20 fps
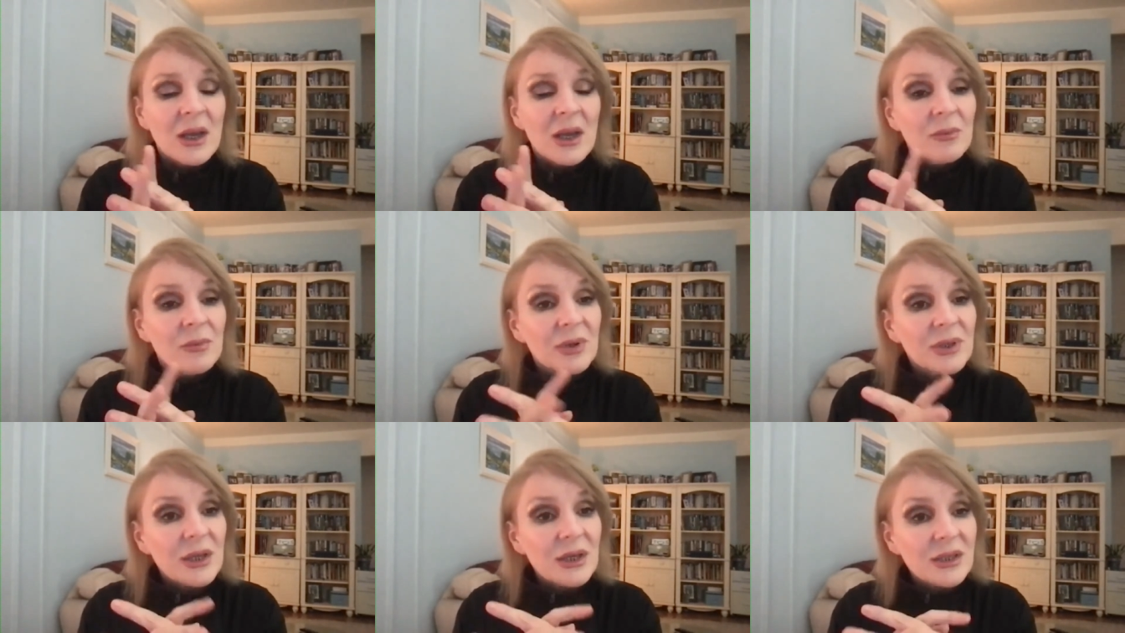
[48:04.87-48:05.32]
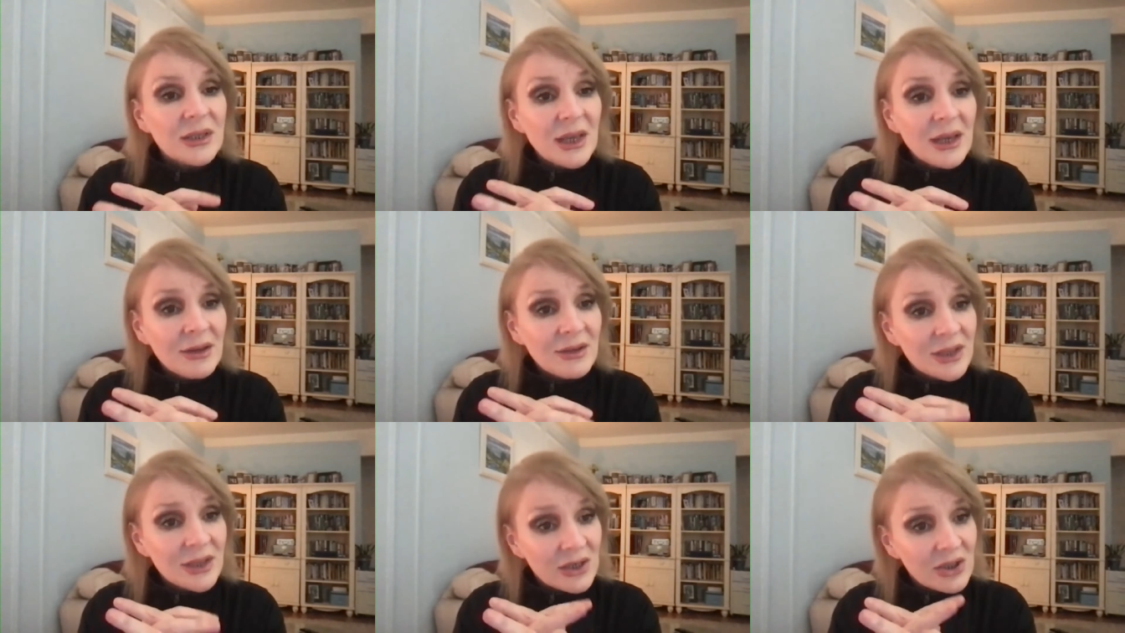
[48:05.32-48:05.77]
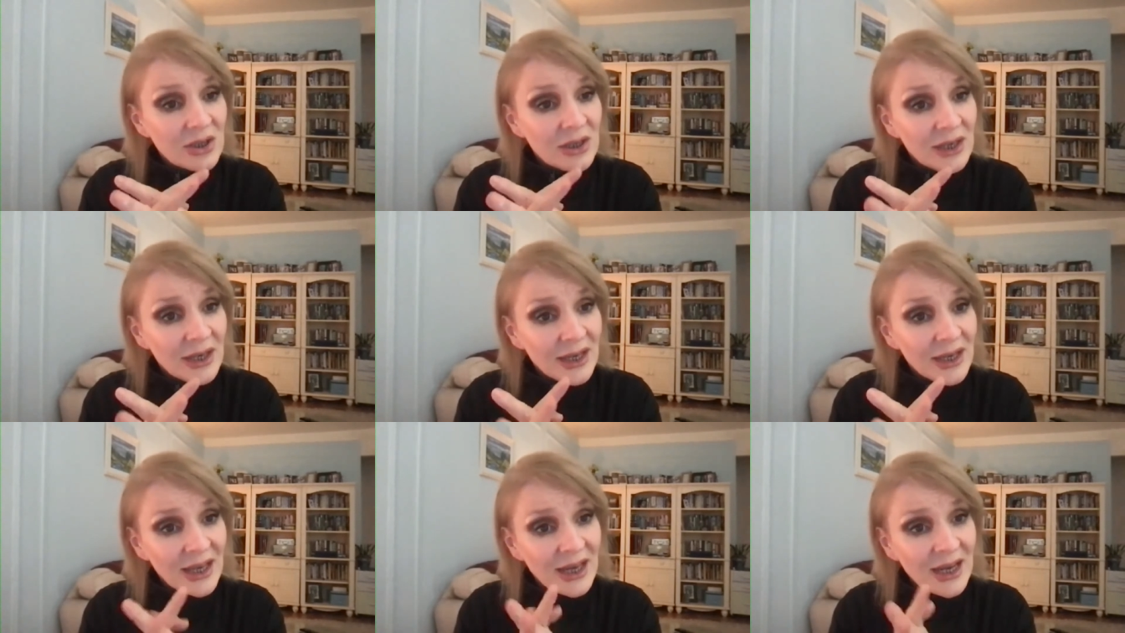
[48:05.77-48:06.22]
but they sound actually
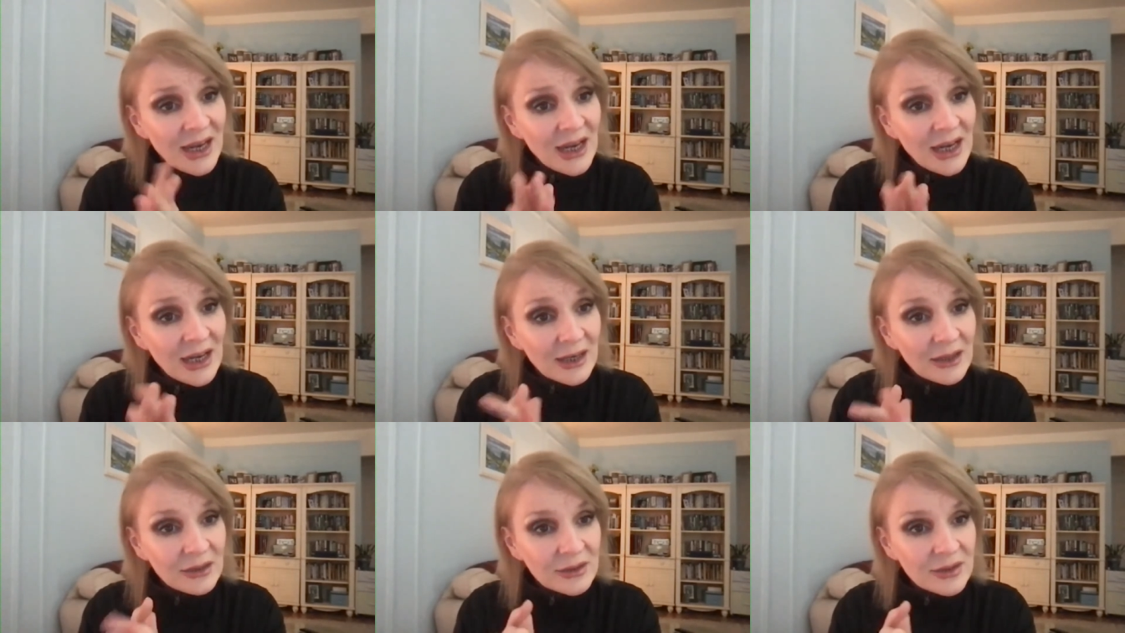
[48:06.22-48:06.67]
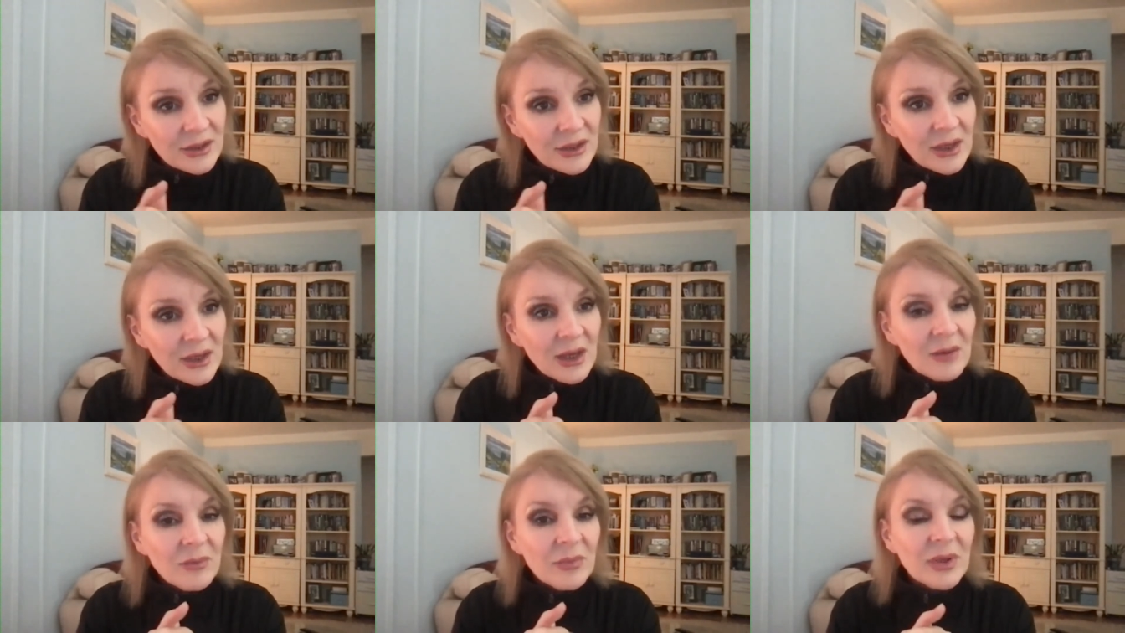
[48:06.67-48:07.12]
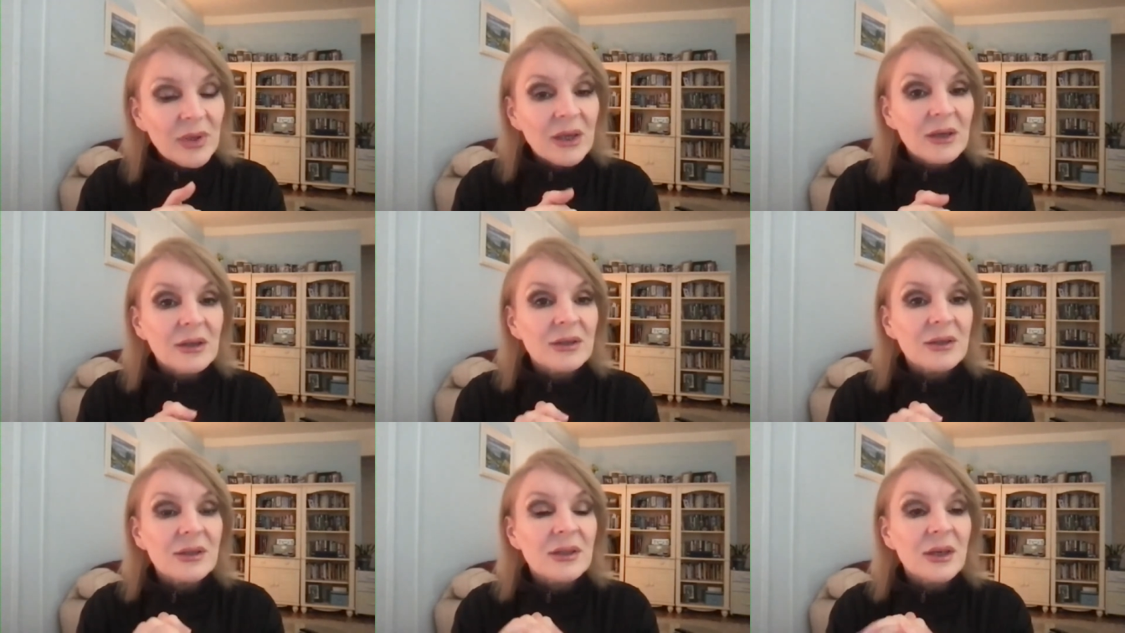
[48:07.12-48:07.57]
like aliens
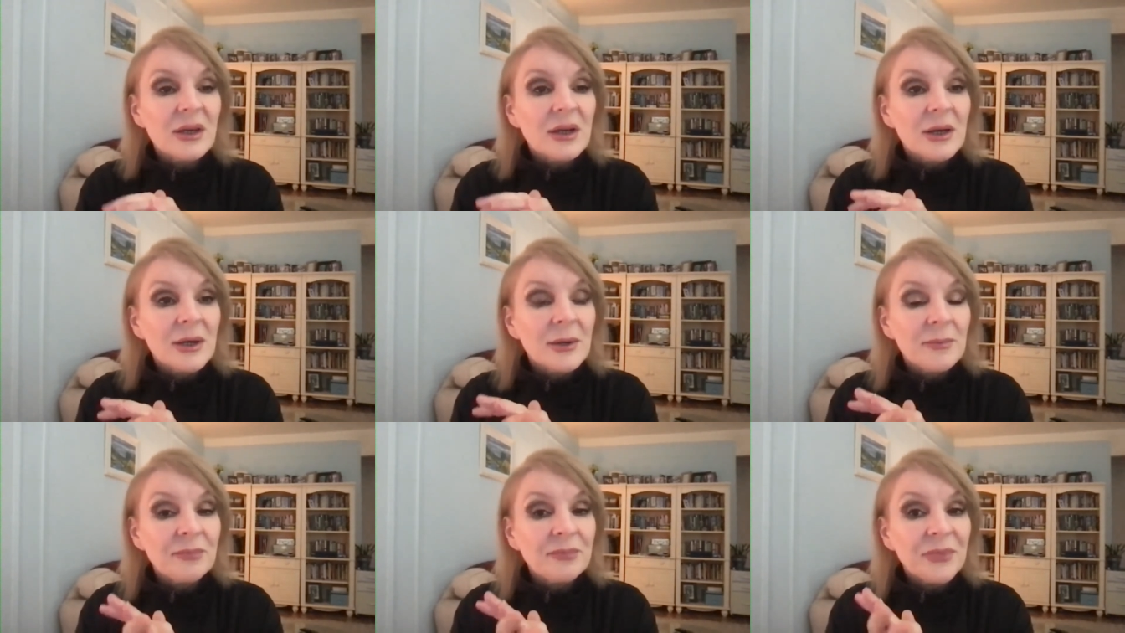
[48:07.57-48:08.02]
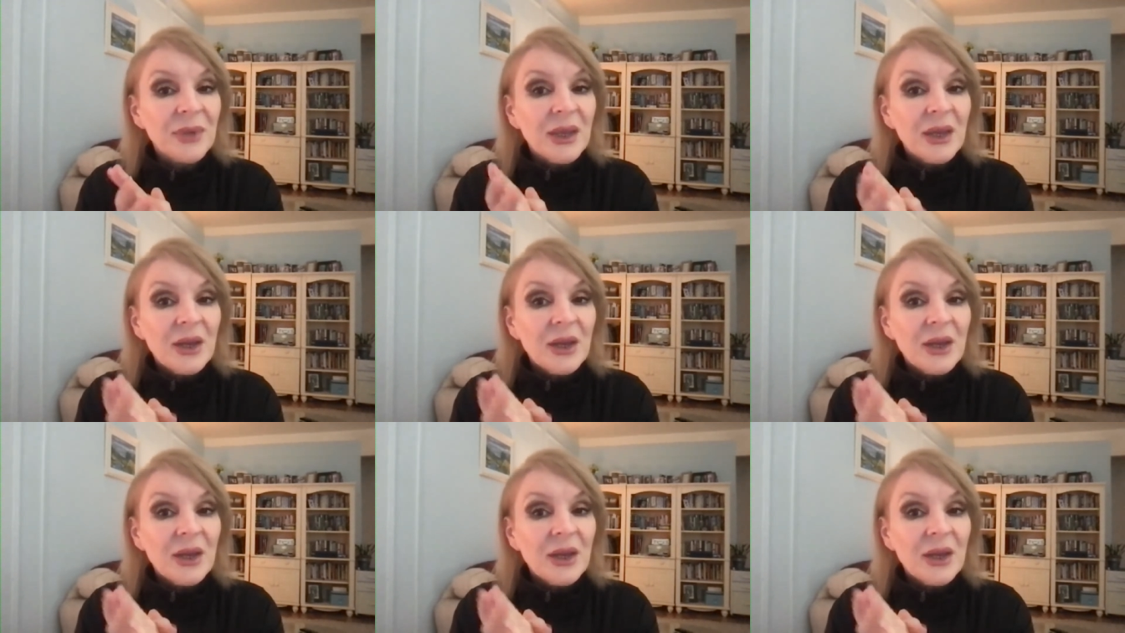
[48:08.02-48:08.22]
because um,